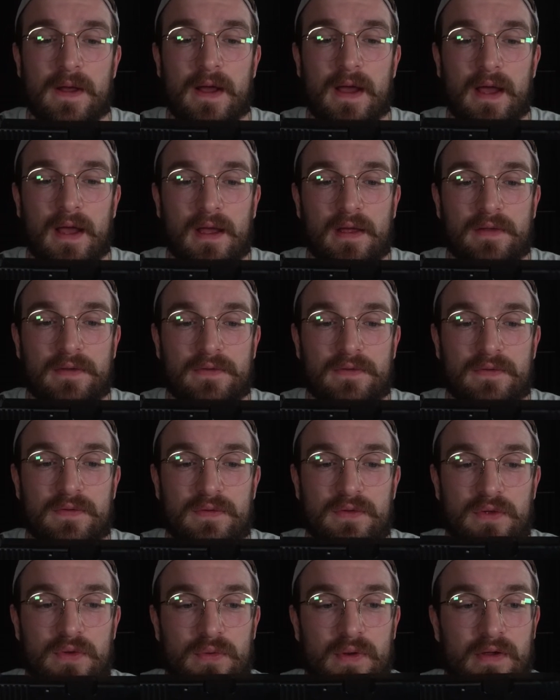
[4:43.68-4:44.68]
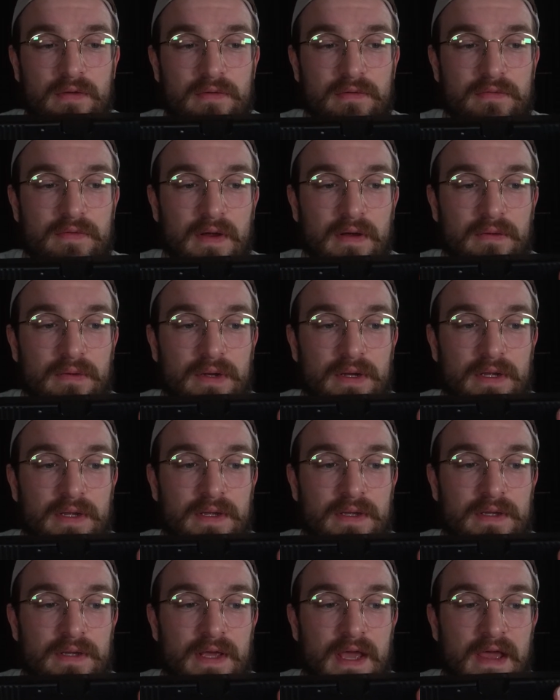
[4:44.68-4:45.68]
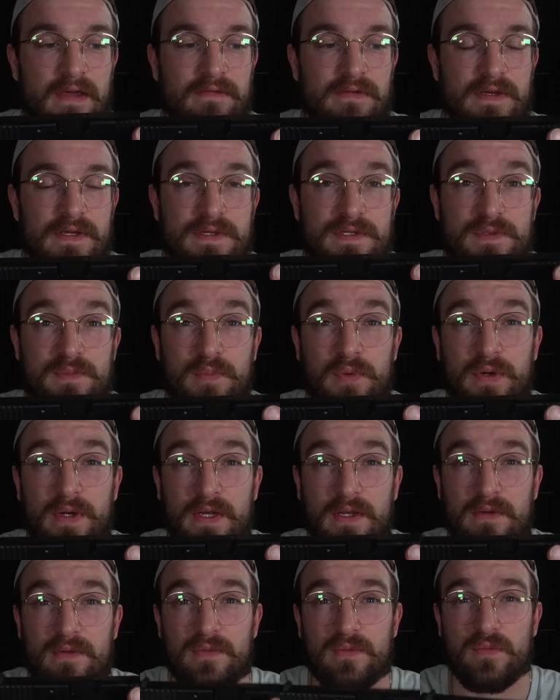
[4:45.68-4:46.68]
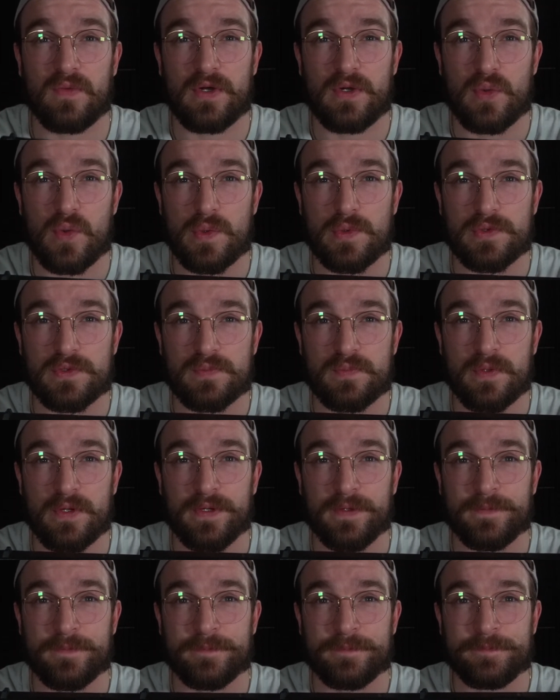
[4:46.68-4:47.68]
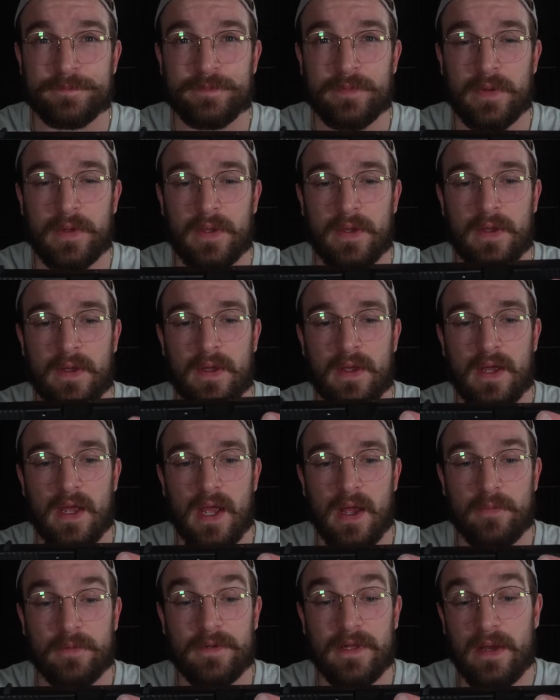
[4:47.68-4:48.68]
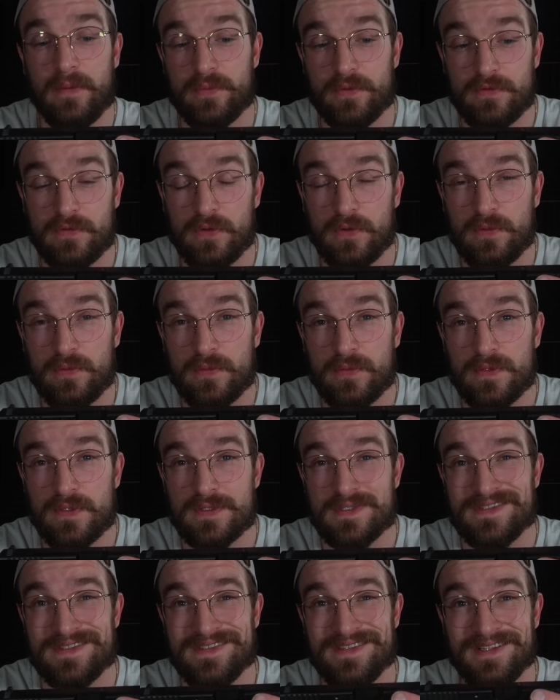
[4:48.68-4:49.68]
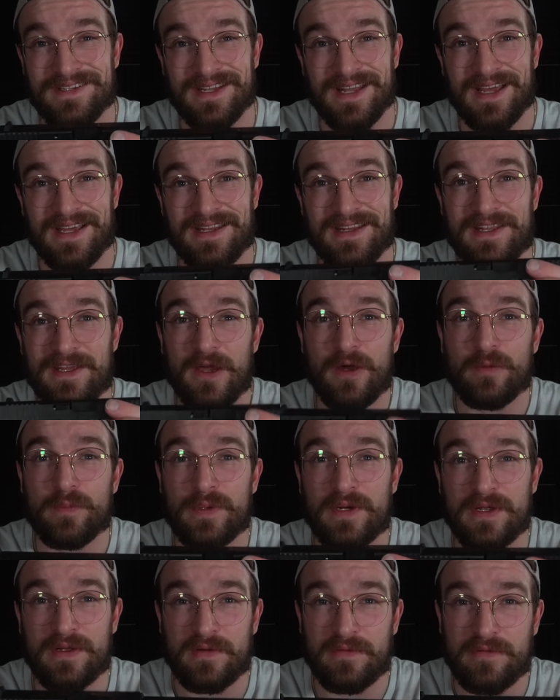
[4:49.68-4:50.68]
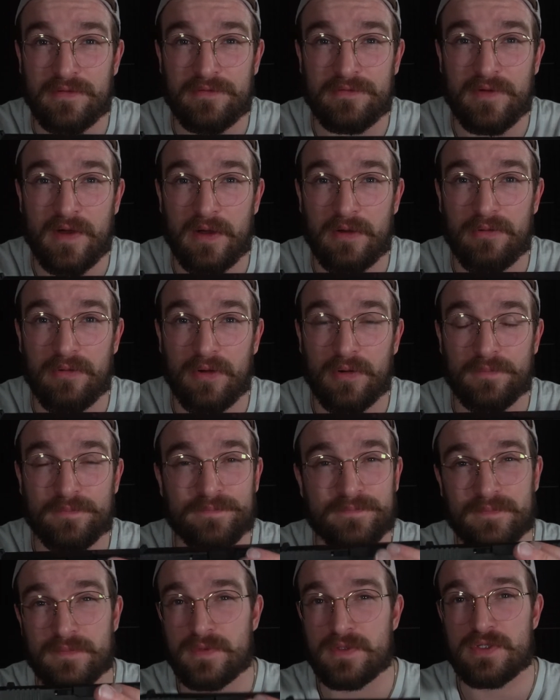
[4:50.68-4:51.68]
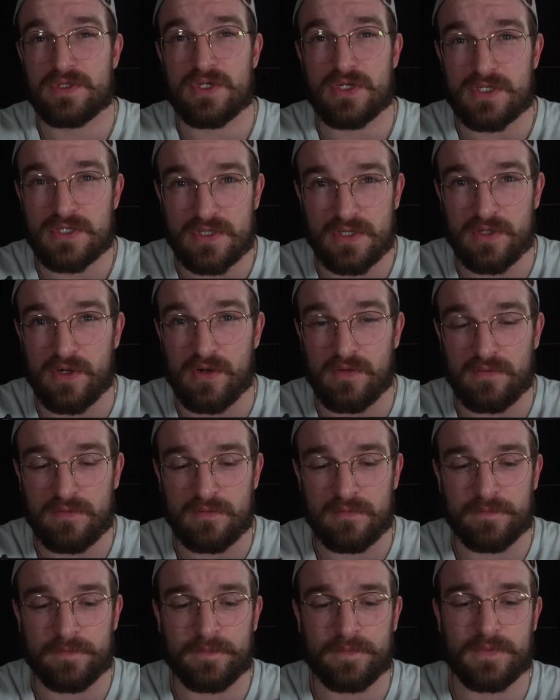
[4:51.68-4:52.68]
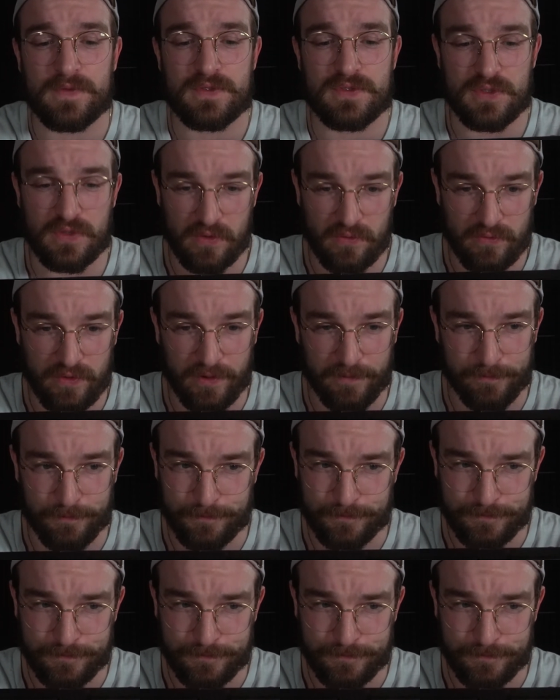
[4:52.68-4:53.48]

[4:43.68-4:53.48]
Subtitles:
and you'd have a very heavy spring, recoil spring. And what that would do is delay the opening of the firearm just enough so that,